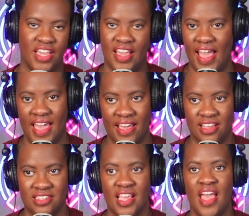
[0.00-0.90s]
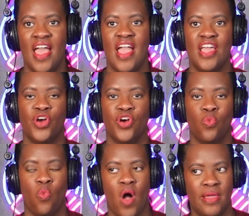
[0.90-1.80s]
ass and her
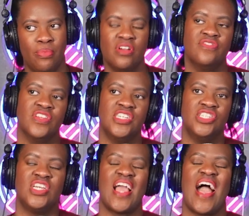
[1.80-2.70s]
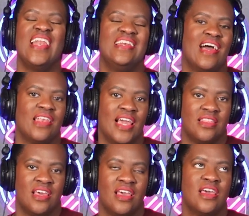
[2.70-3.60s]
white privilege. I did not like
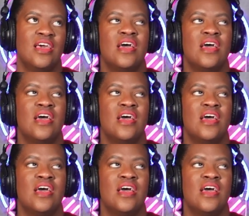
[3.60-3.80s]
that.